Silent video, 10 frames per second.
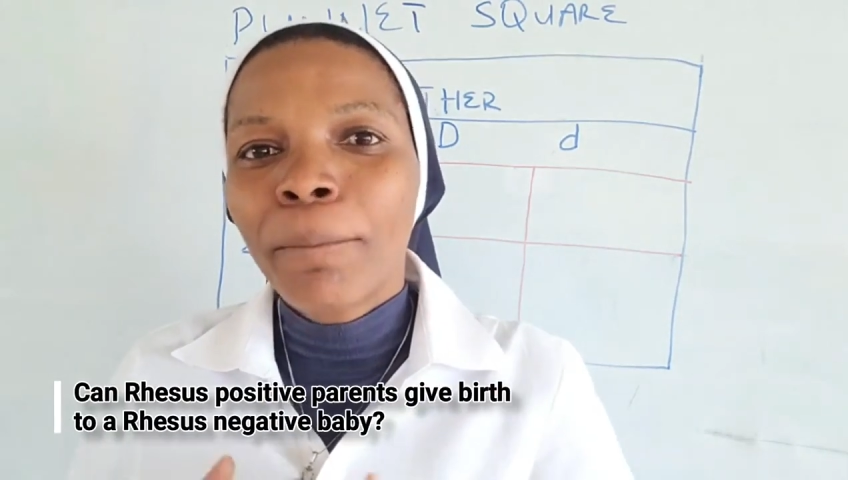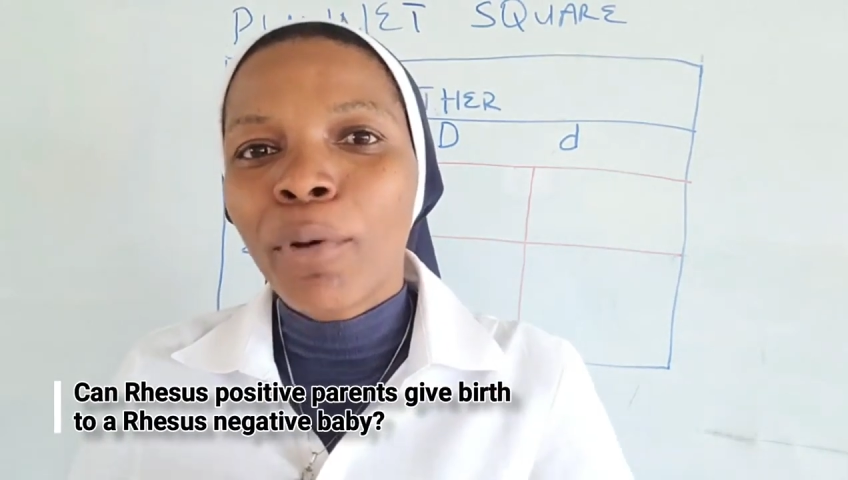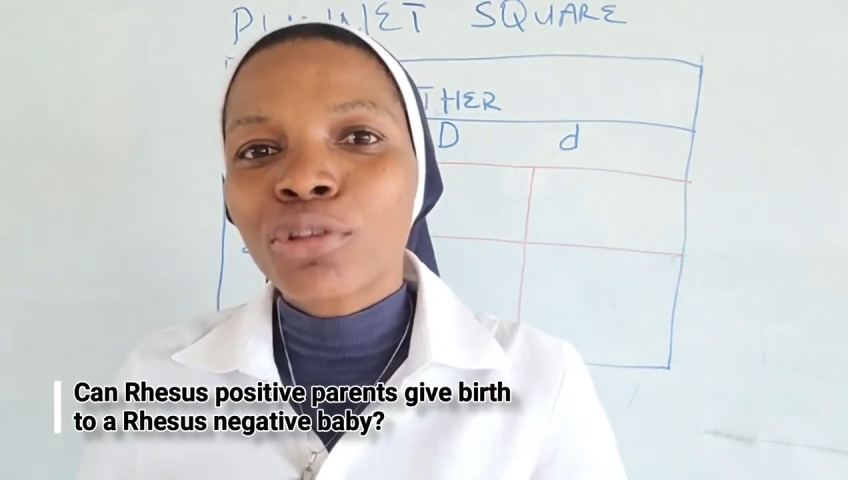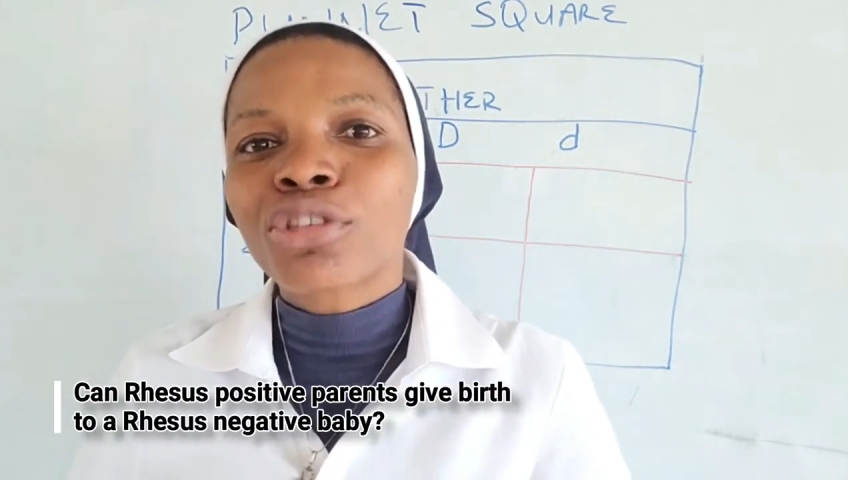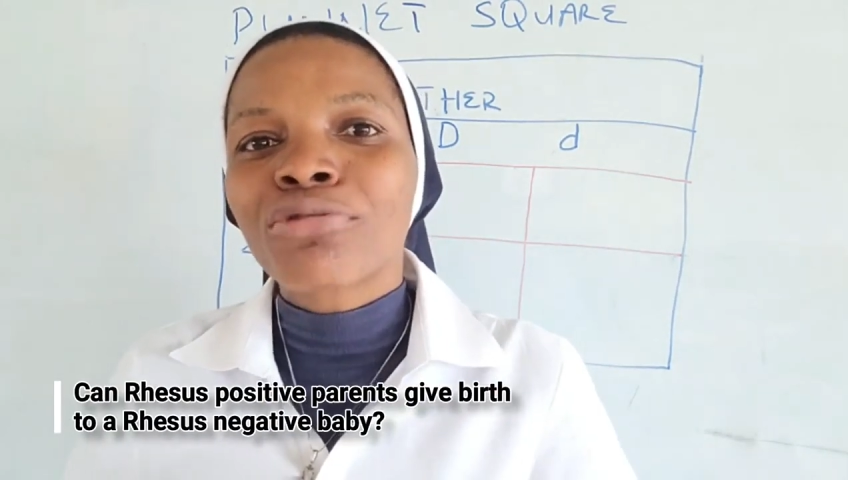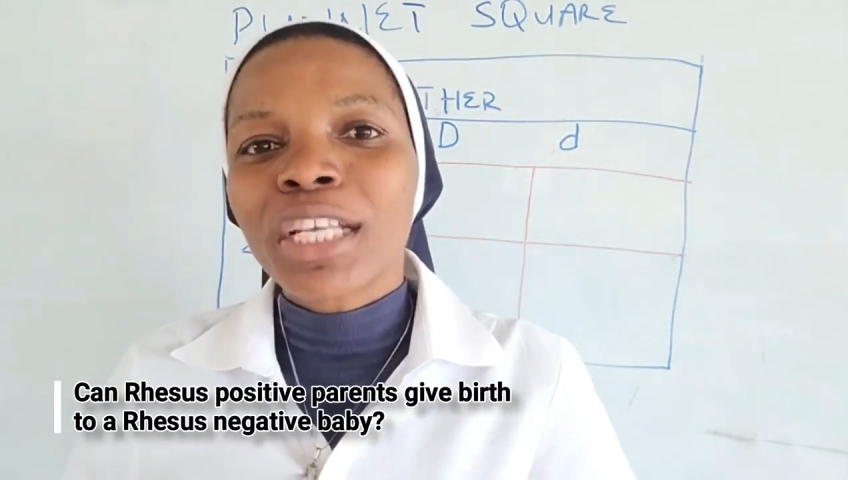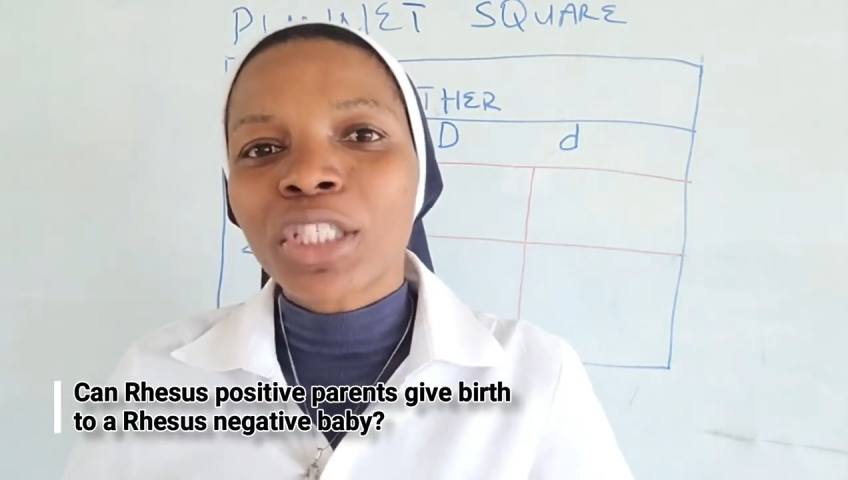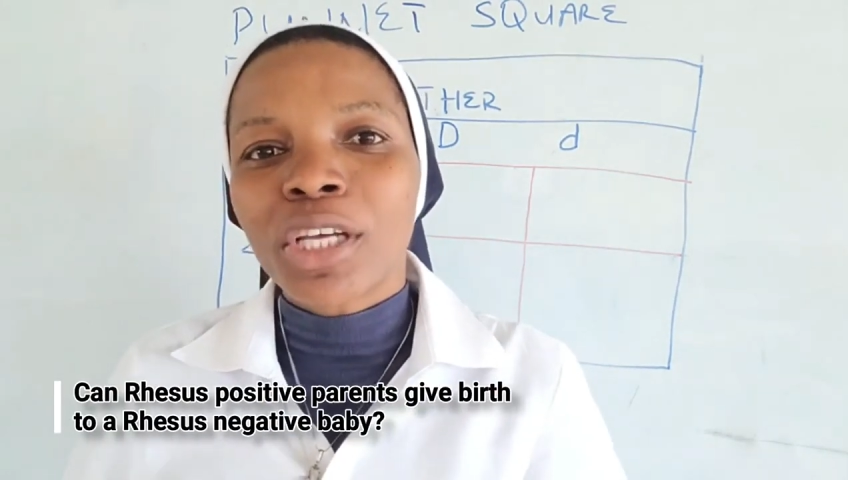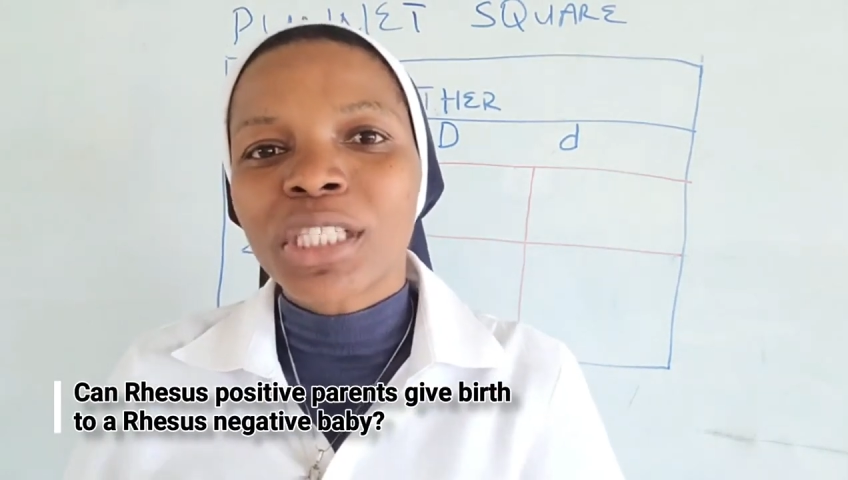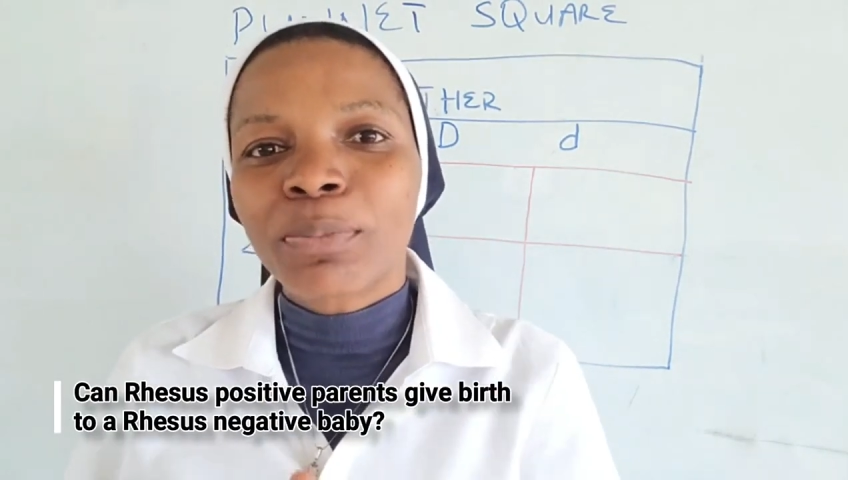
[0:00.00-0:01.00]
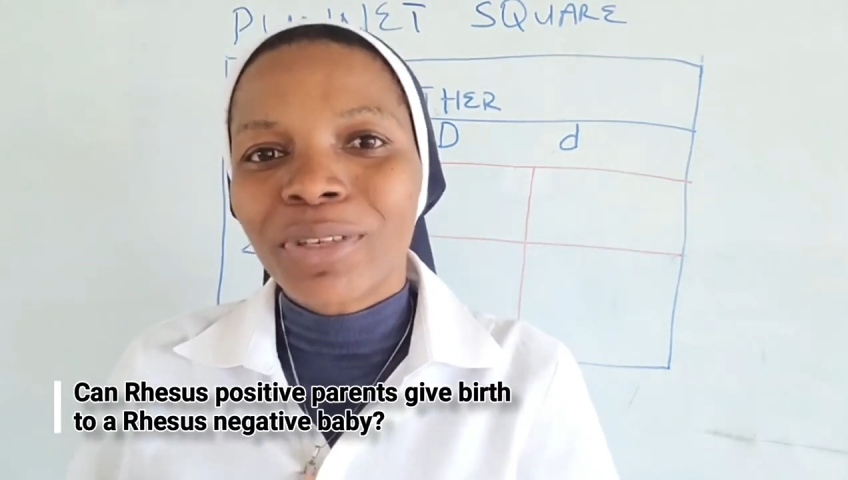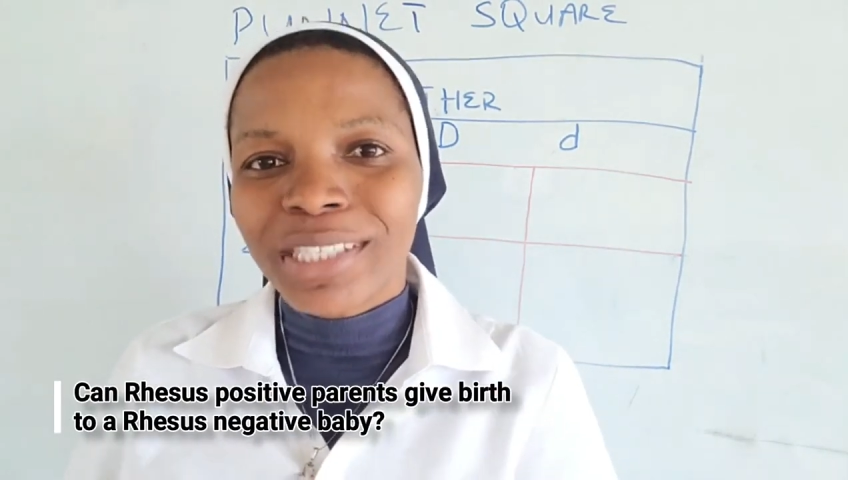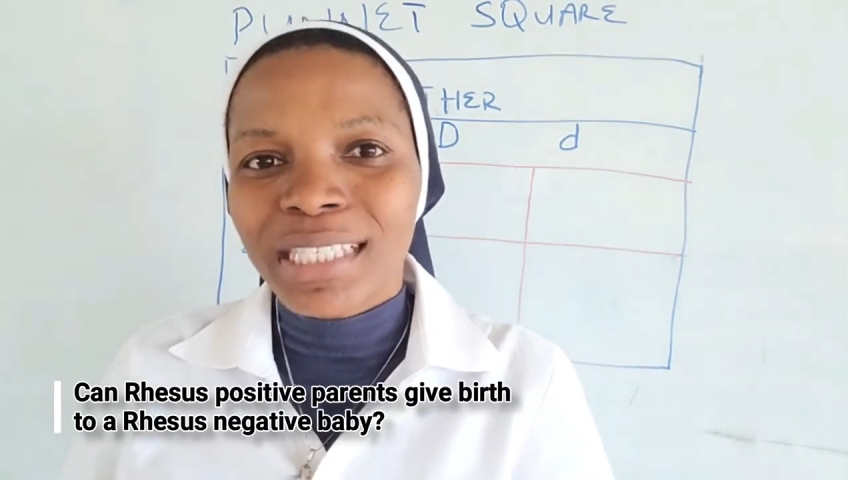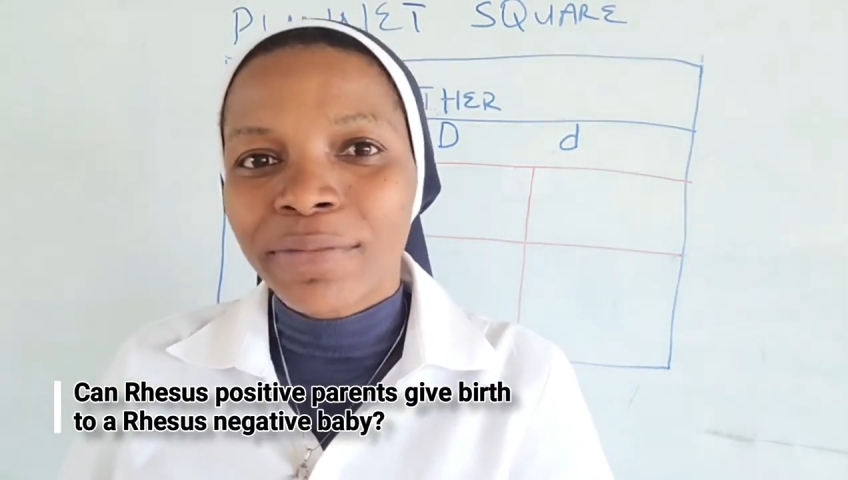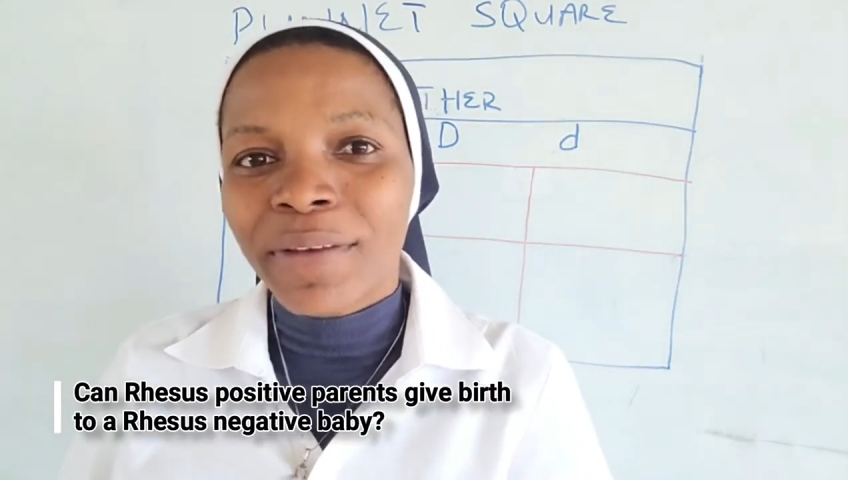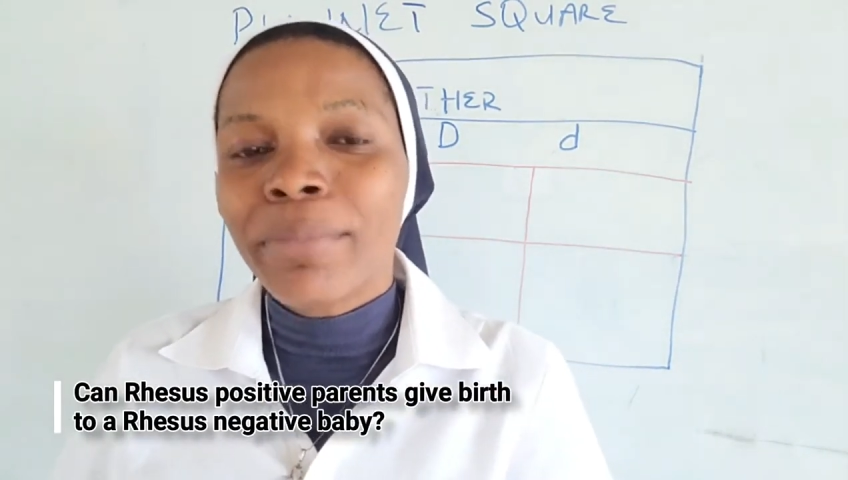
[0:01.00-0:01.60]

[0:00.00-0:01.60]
both resource positive,